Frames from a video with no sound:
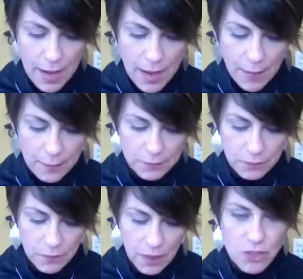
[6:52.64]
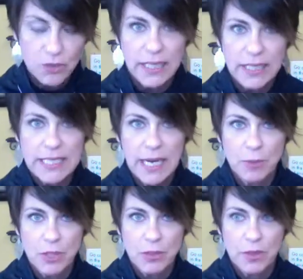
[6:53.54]
Do it at a time when you
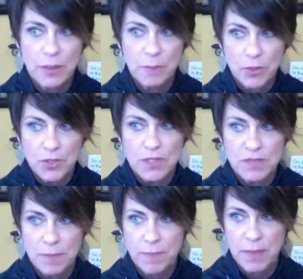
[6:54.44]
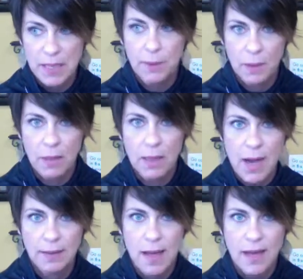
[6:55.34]
think most of your people are
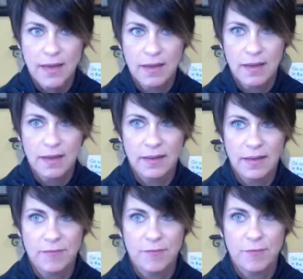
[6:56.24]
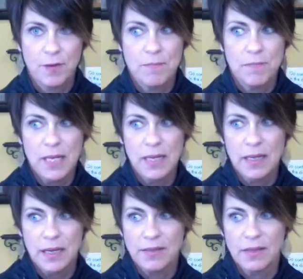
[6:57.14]
online. And for me,
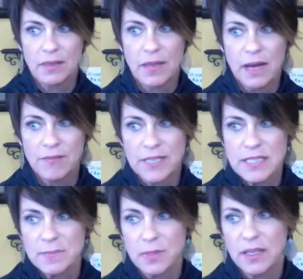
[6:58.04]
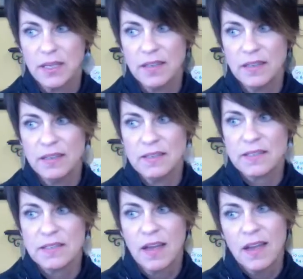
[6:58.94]
and I think a lot of Facebook,
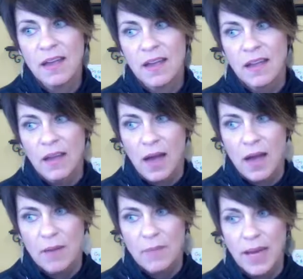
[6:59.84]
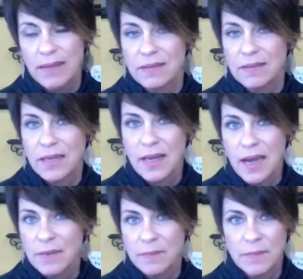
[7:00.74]
is 8:30,
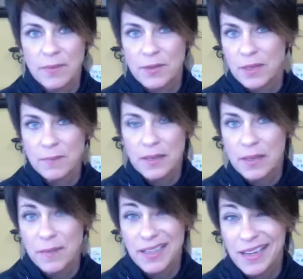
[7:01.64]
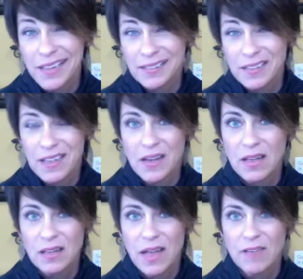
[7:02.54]
9:30 p.m. at night. A
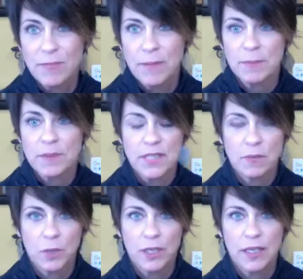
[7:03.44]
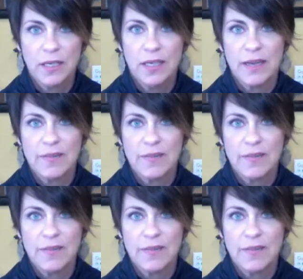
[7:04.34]
lot of people are done working, and